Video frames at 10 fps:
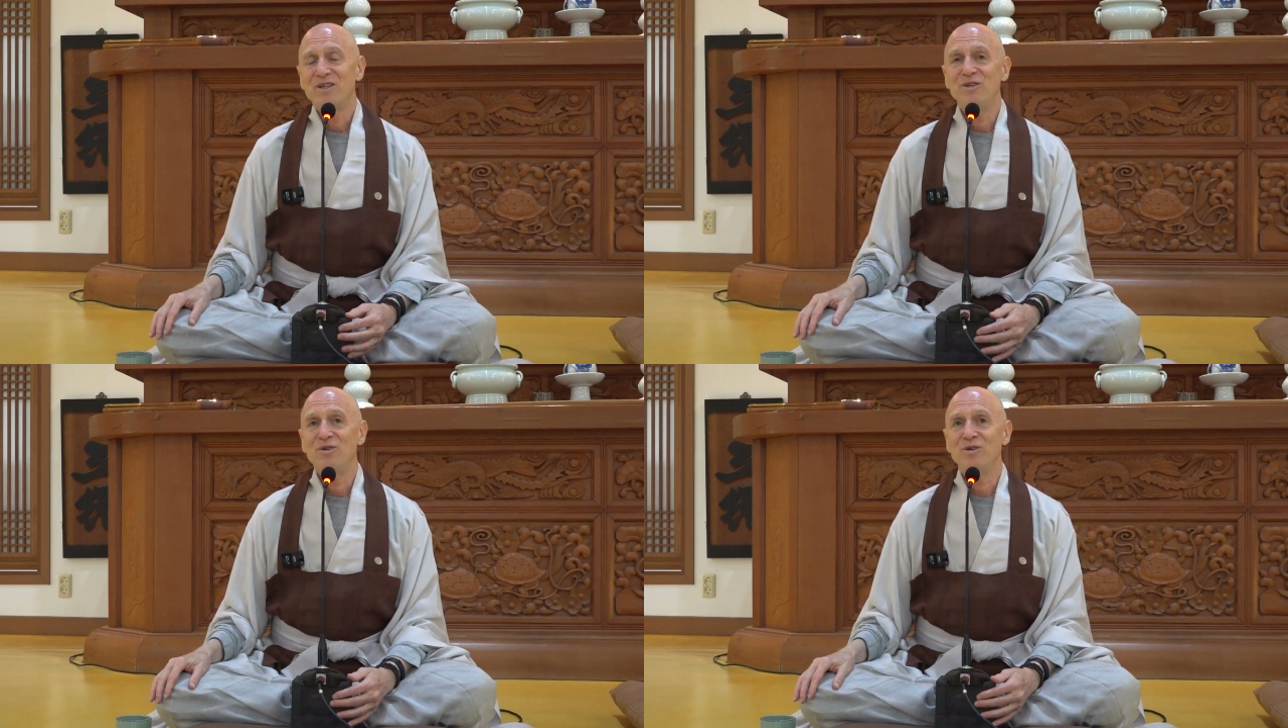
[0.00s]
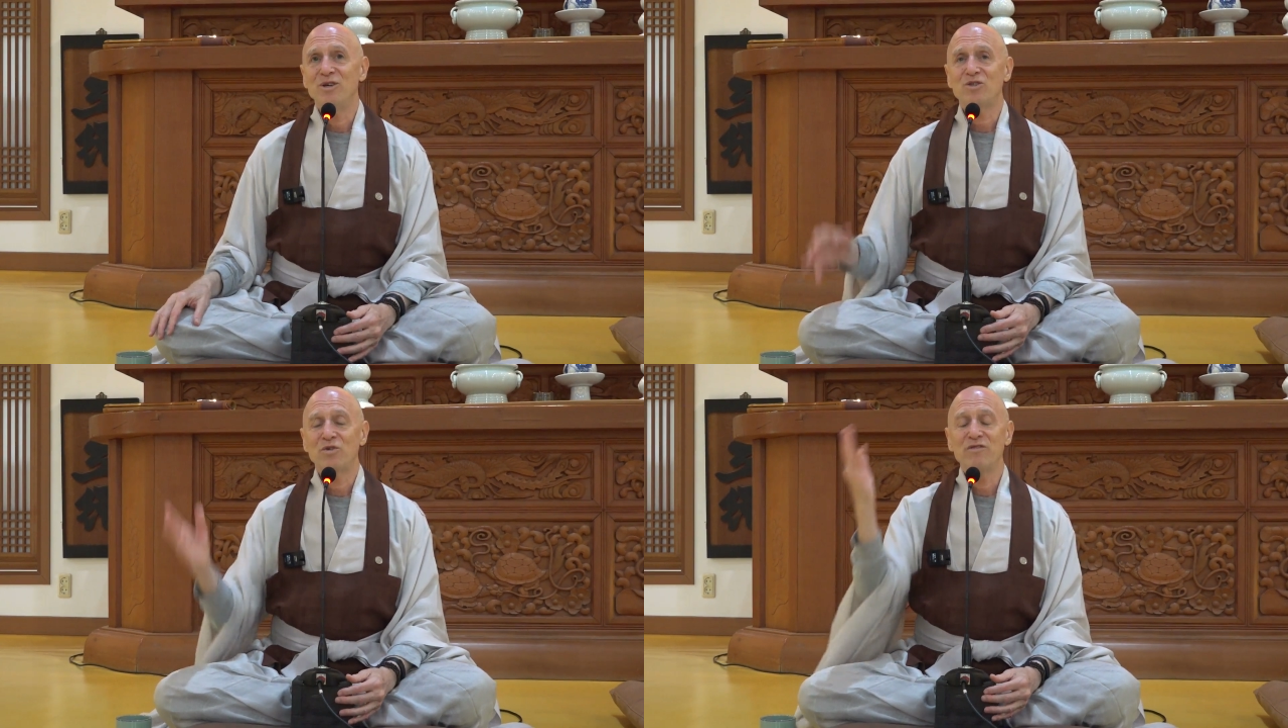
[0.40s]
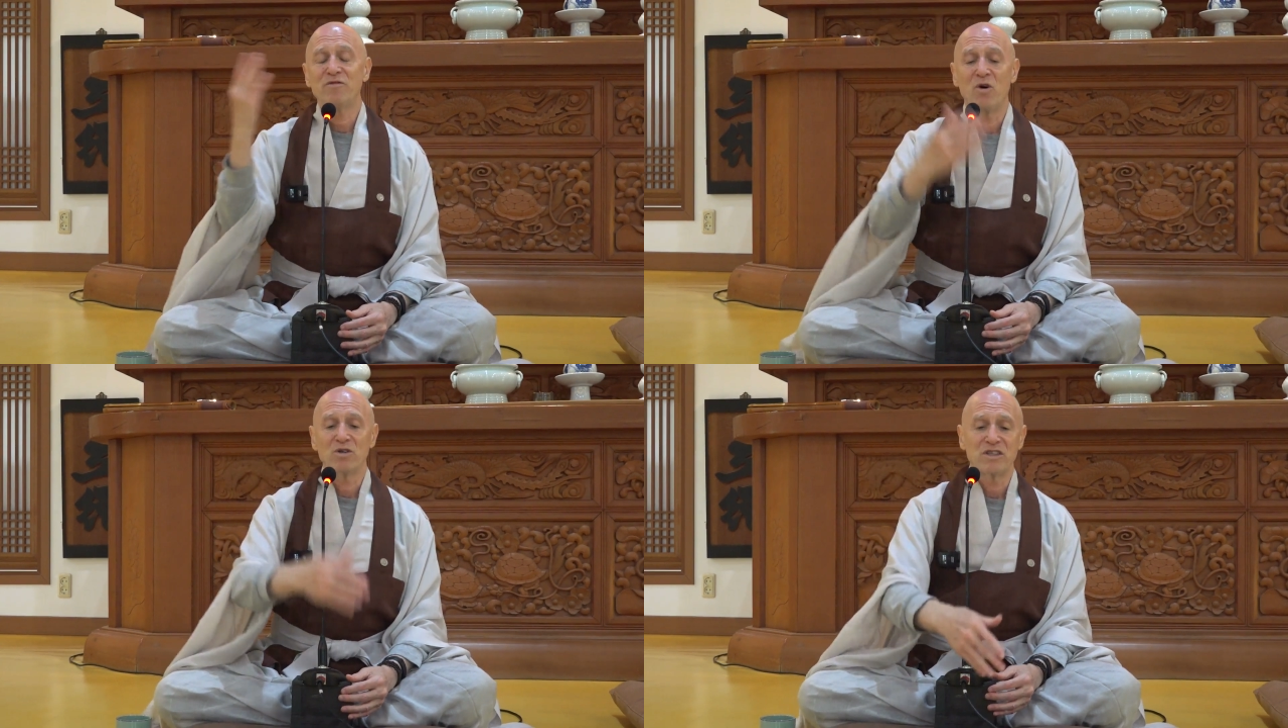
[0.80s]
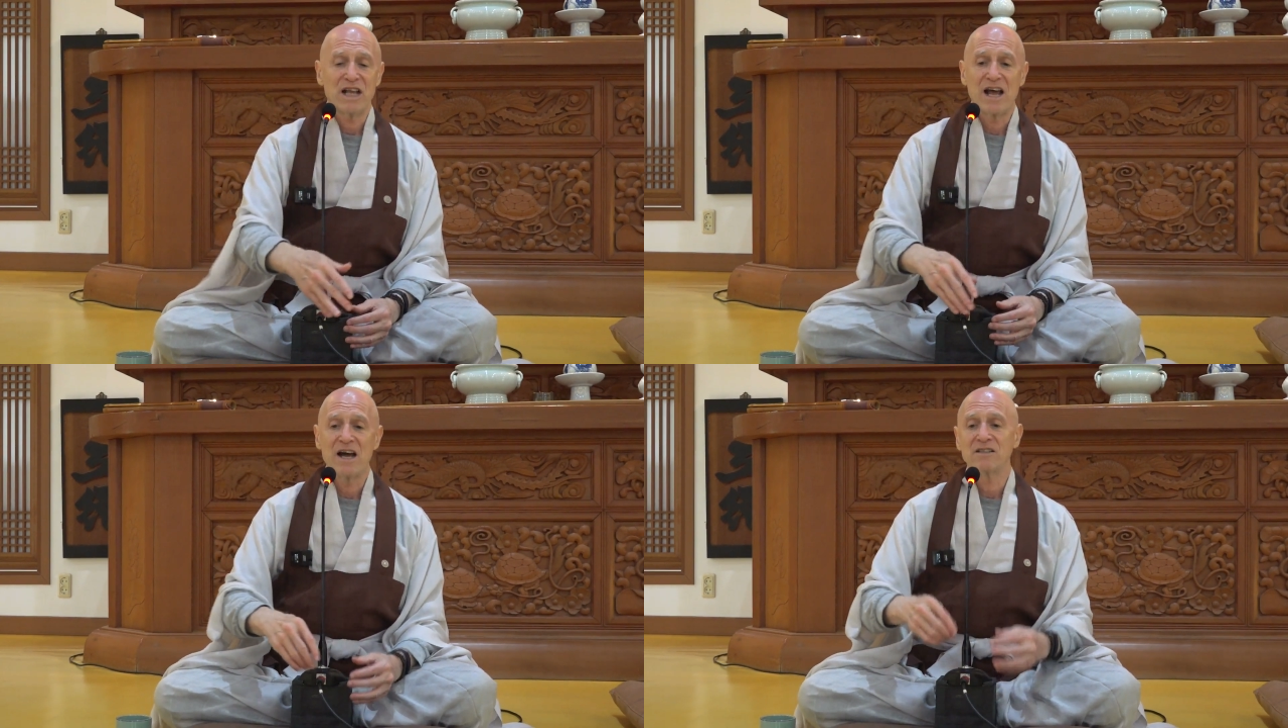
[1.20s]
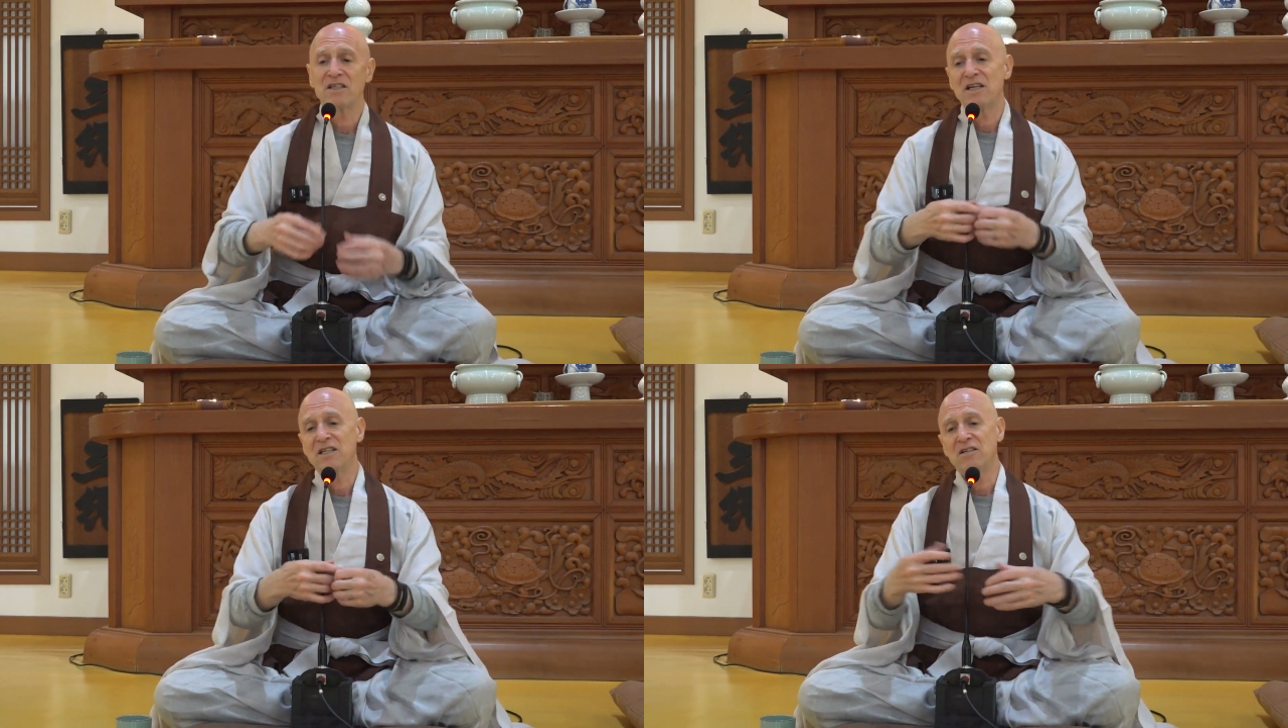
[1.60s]
A tree falls down
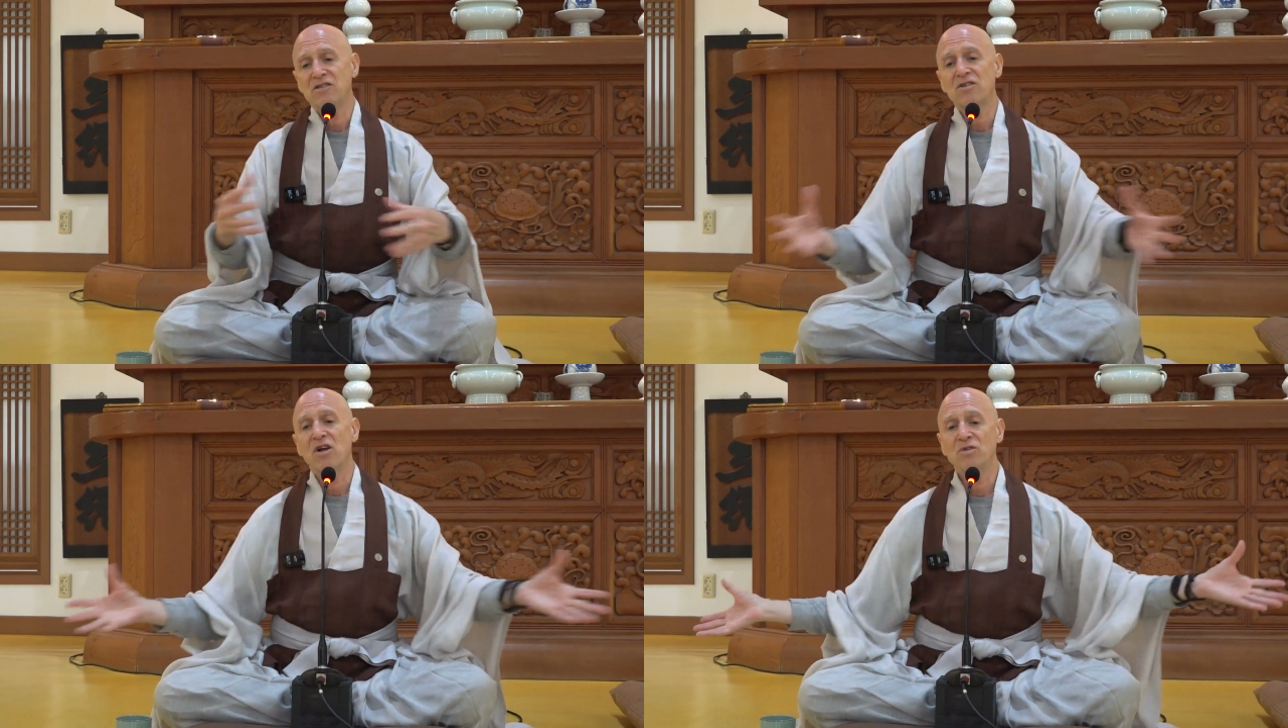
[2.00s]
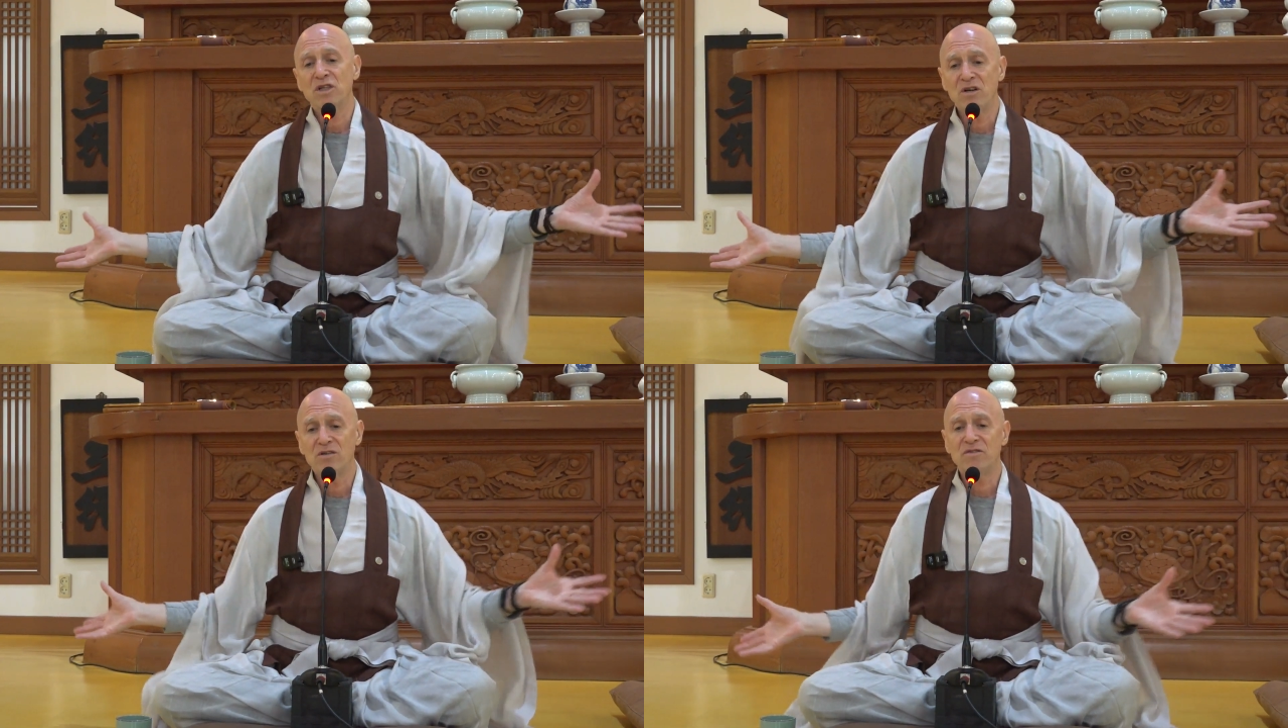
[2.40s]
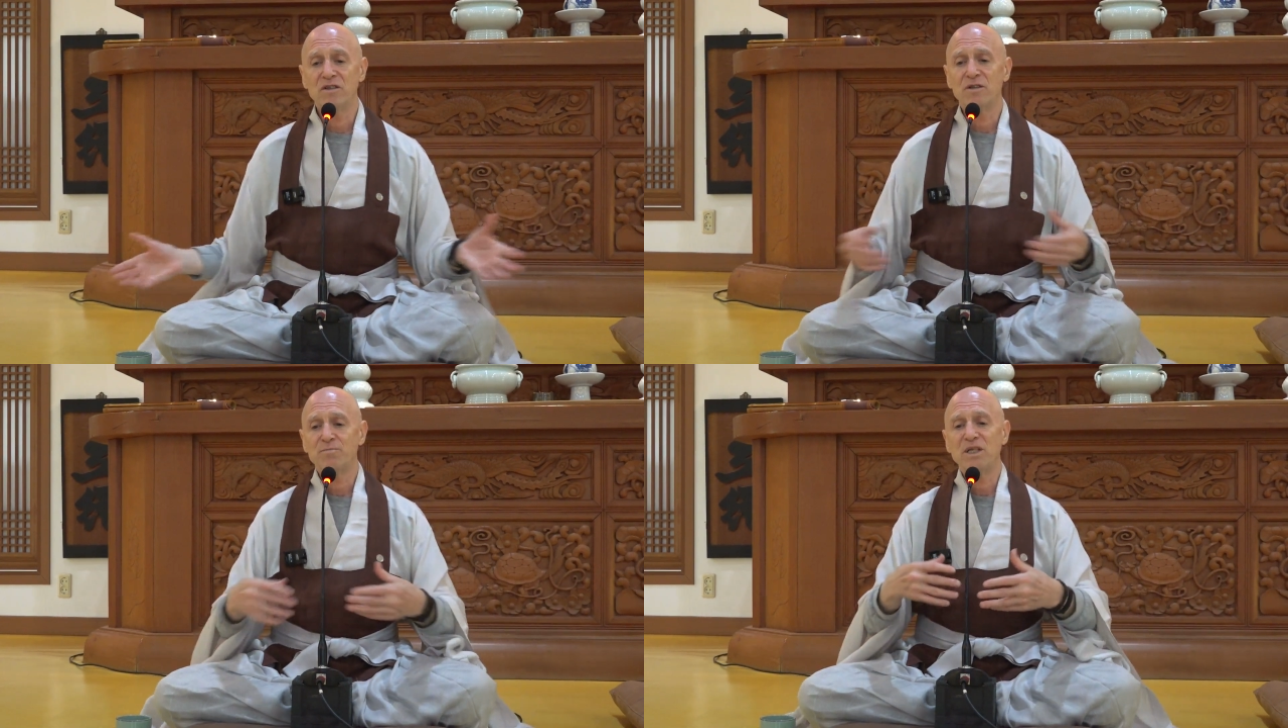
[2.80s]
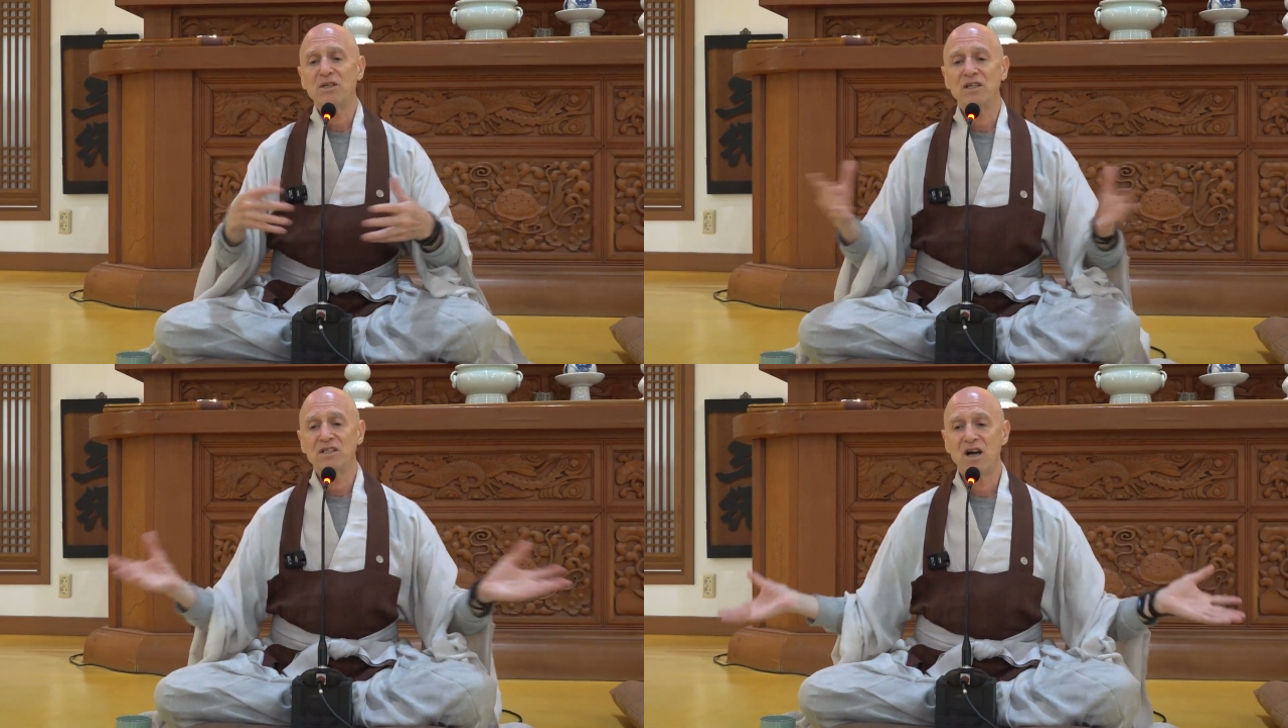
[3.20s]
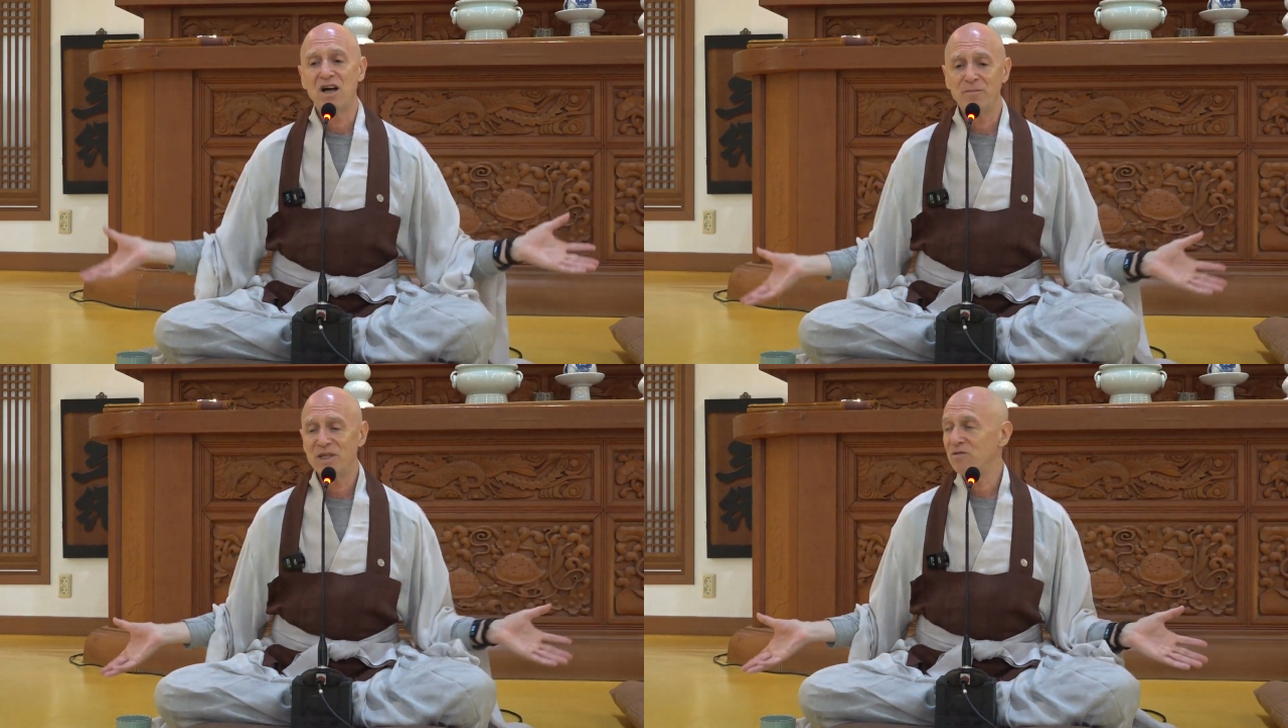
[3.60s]
and slowly over a period of time it